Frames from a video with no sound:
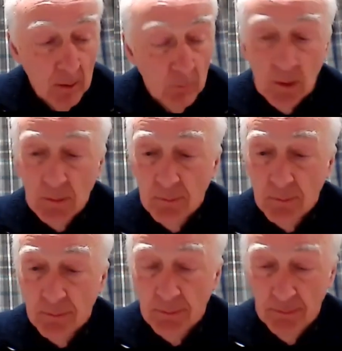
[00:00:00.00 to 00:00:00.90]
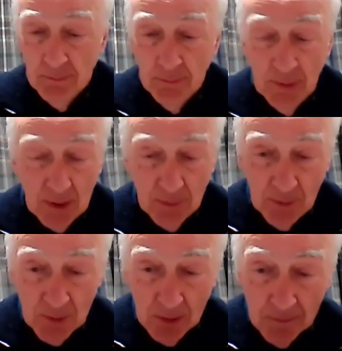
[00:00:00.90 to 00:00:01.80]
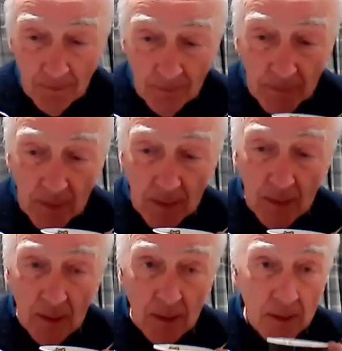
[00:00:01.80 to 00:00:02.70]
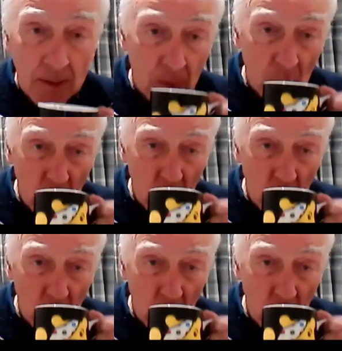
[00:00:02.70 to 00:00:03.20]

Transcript: Well, Mark moves on, and uh,